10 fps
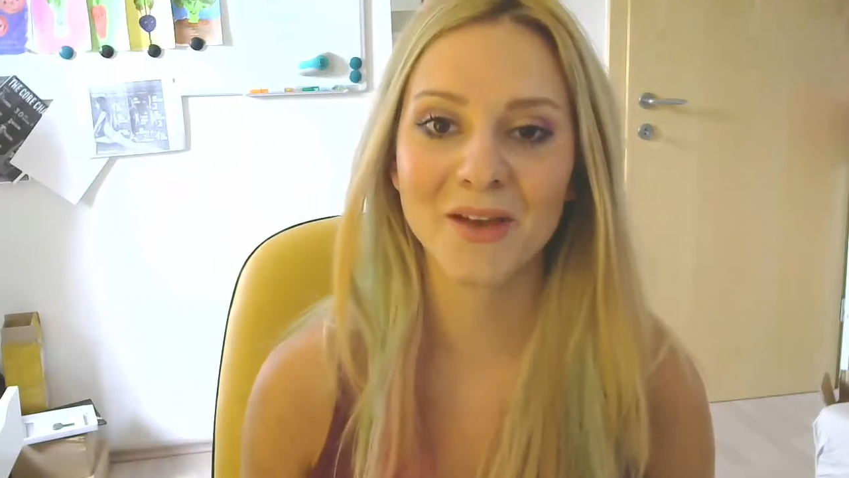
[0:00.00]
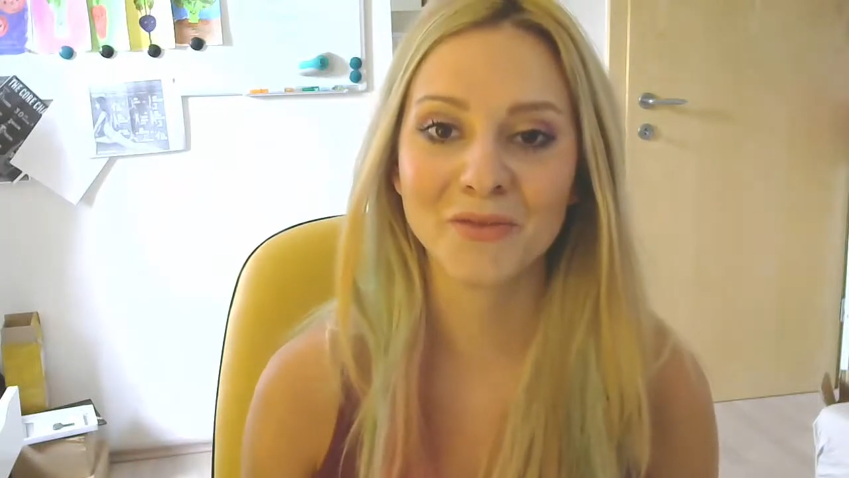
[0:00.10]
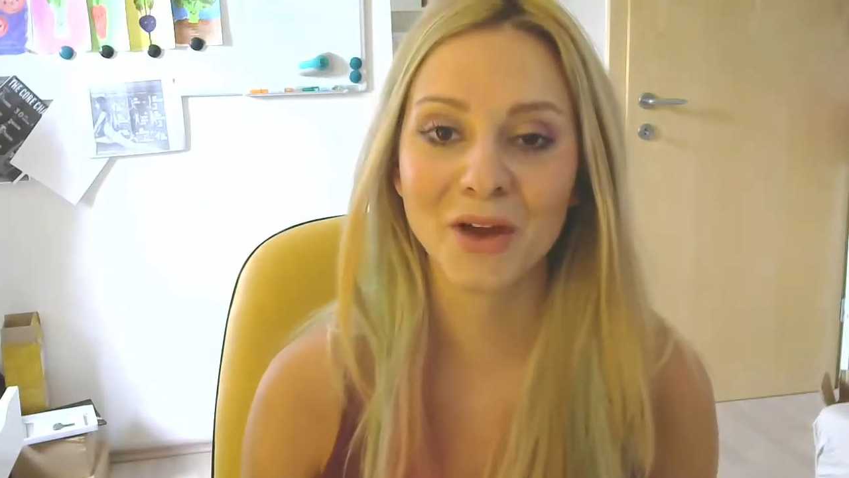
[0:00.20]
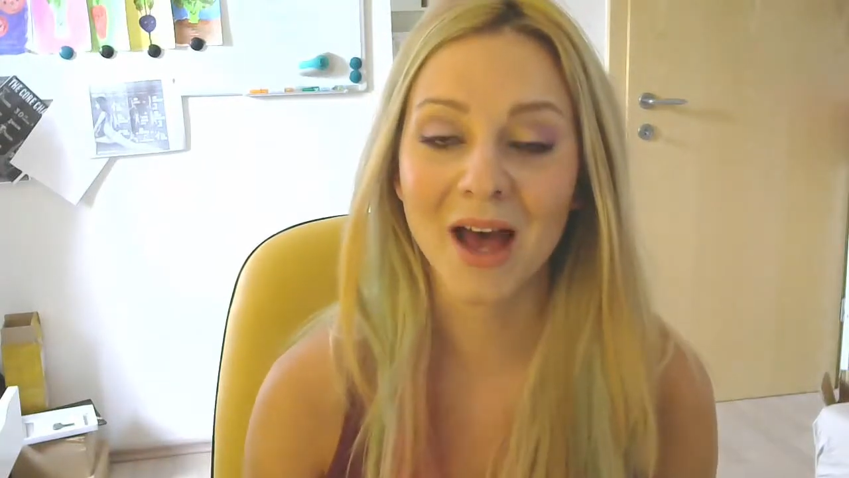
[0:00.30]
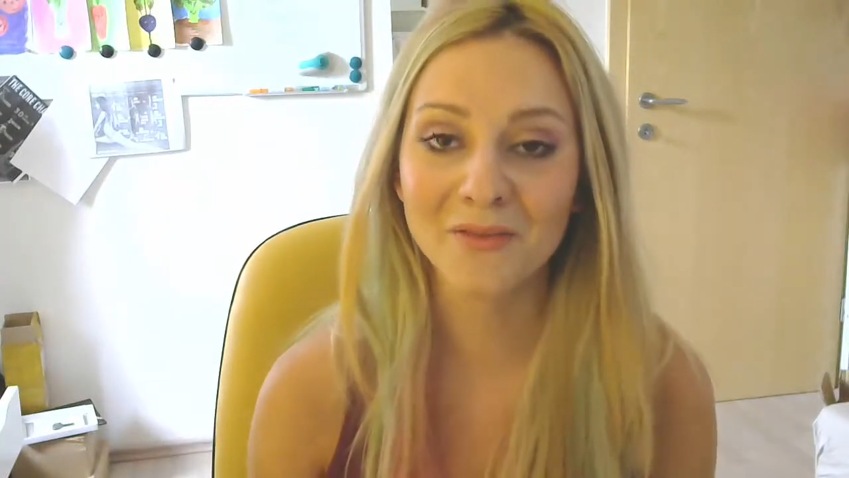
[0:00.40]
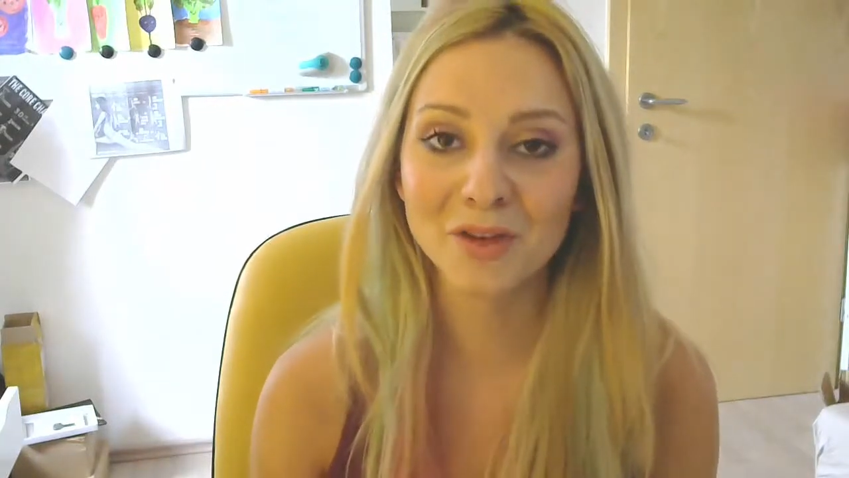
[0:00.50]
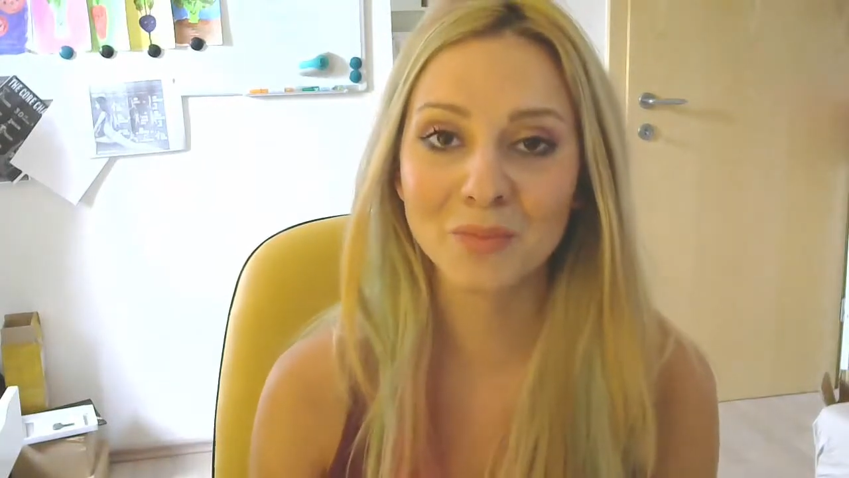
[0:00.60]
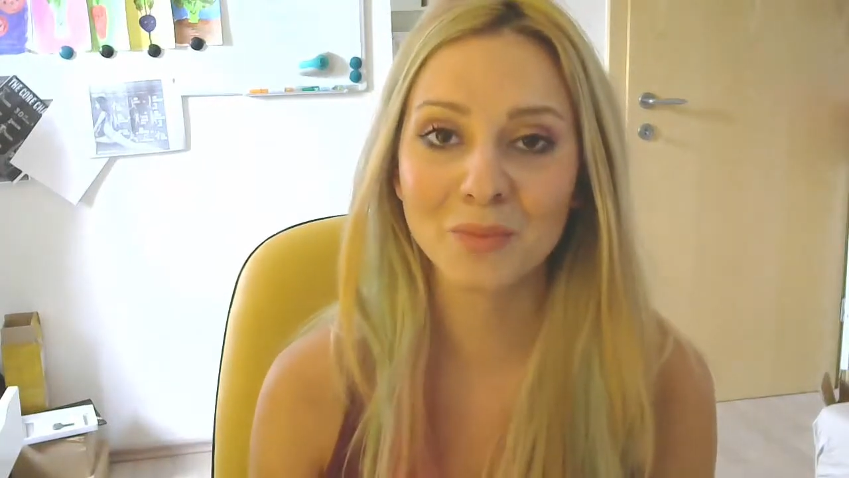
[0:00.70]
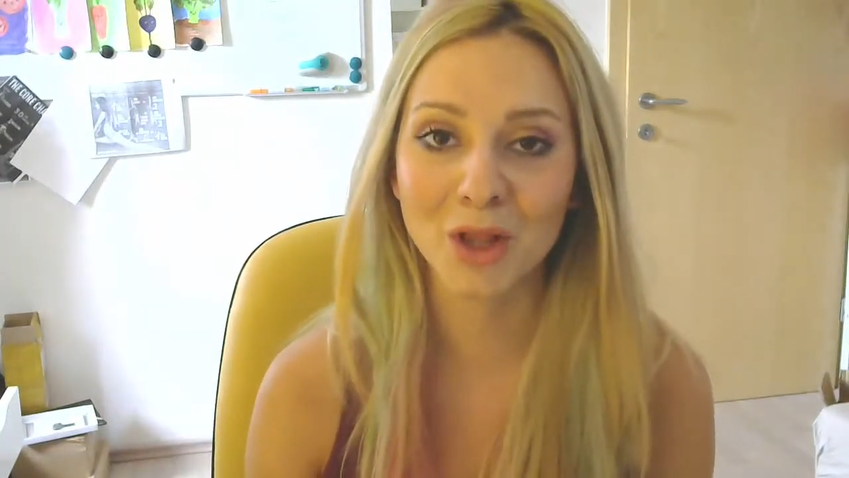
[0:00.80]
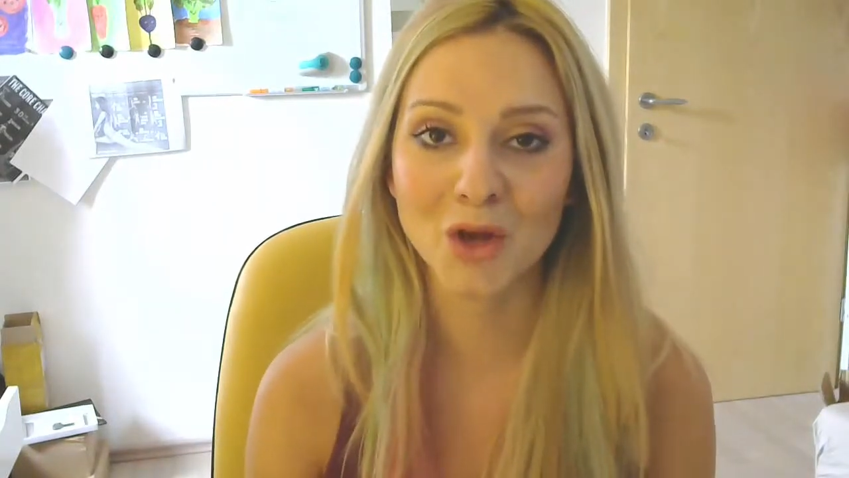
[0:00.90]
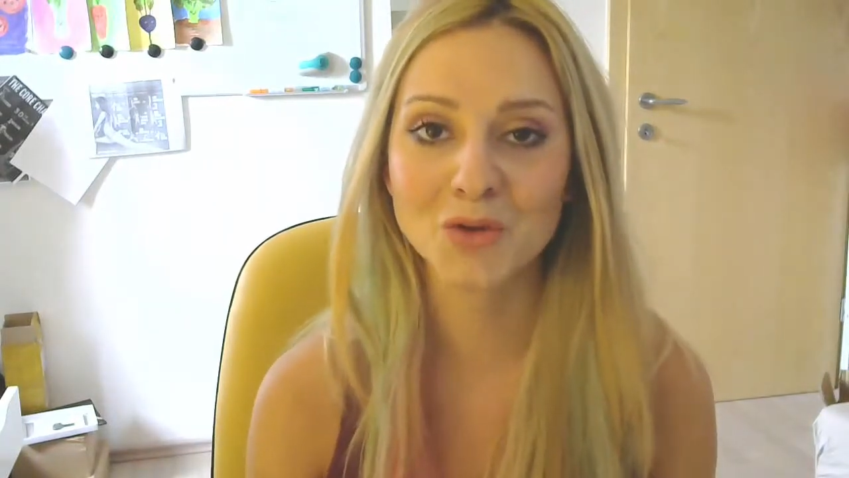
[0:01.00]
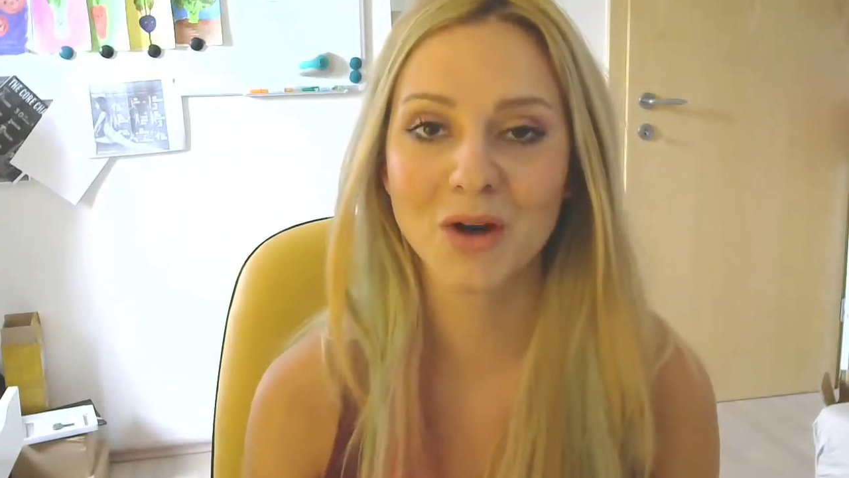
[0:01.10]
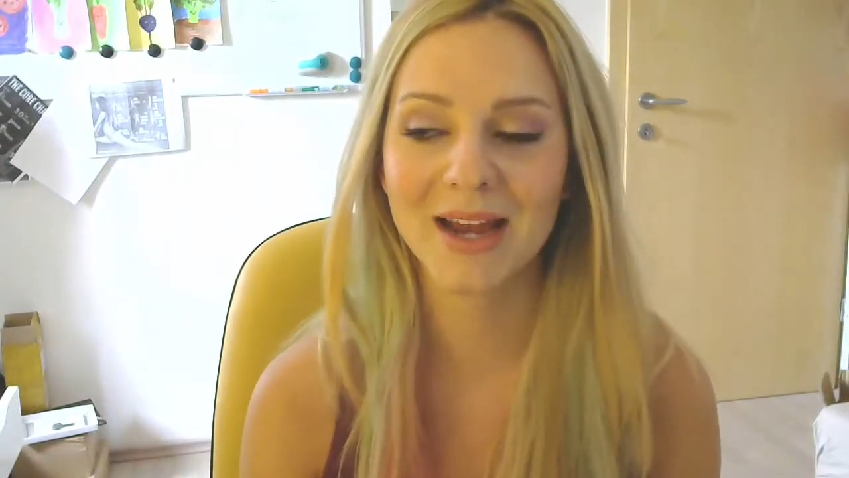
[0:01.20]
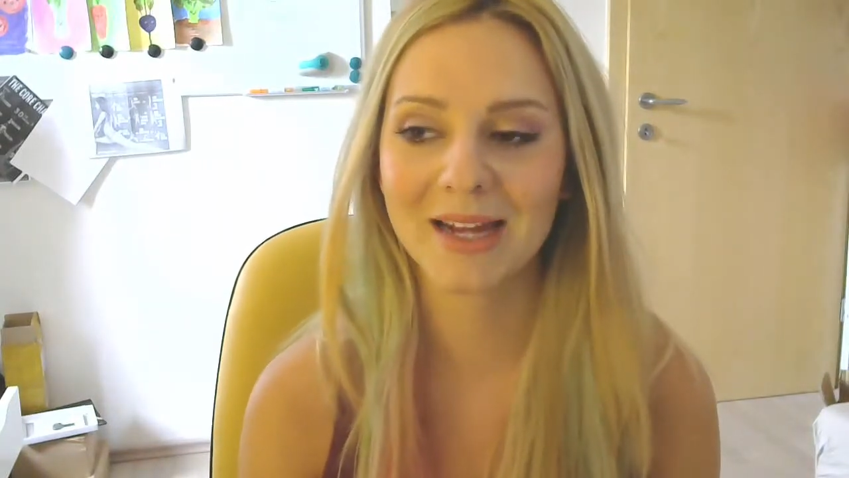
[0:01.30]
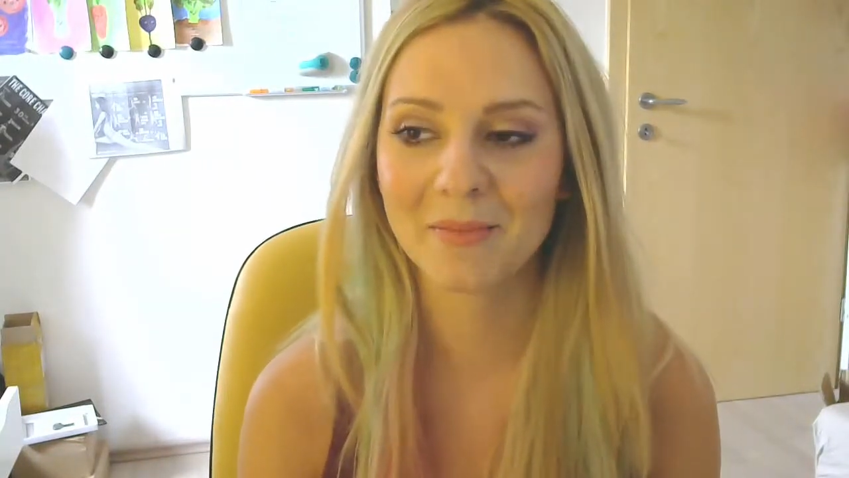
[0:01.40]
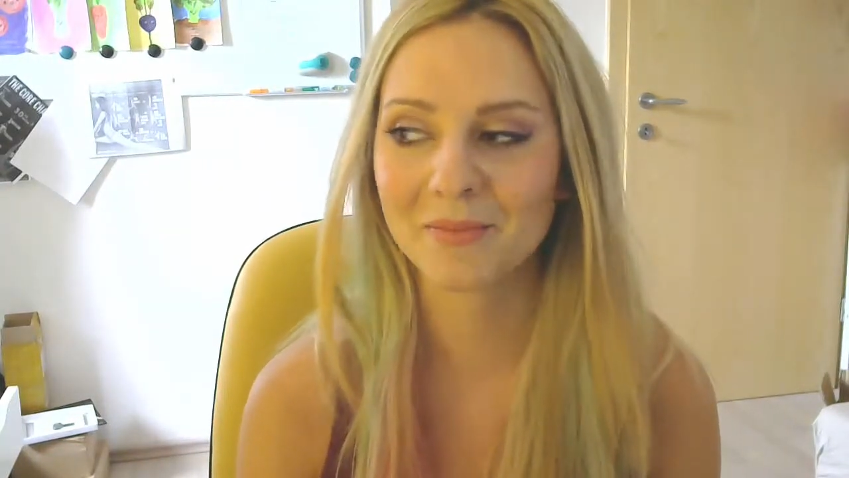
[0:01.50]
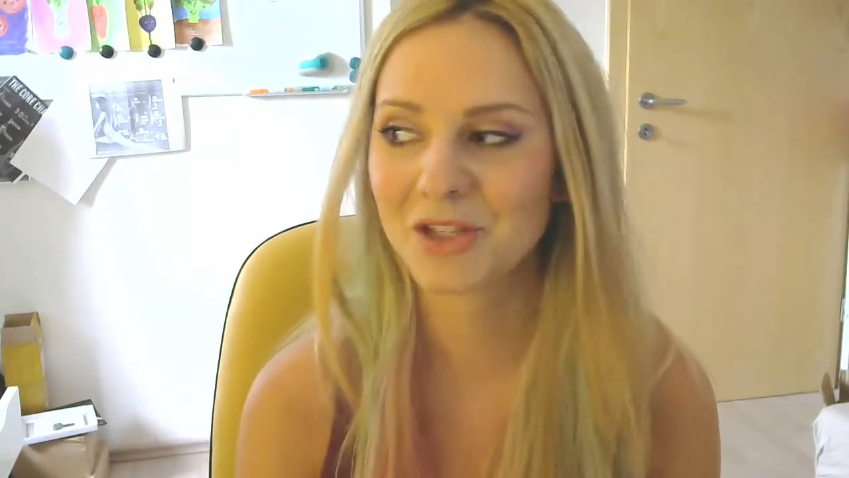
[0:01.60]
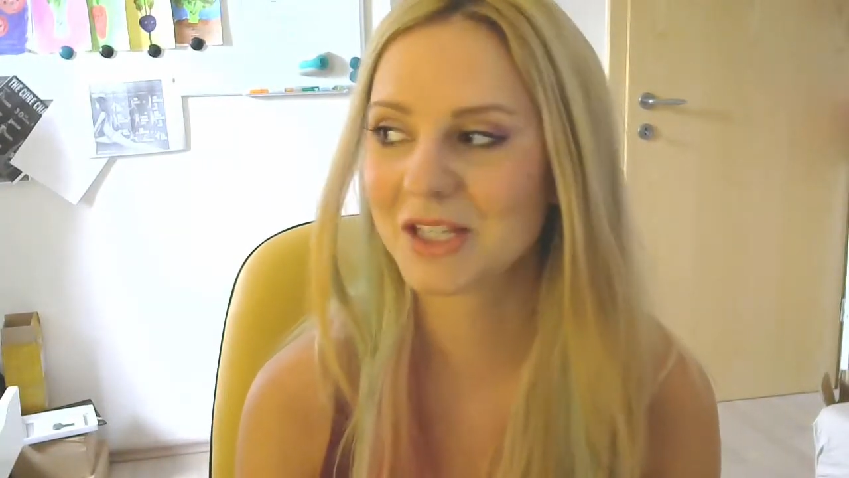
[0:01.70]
if you have to blow dry them,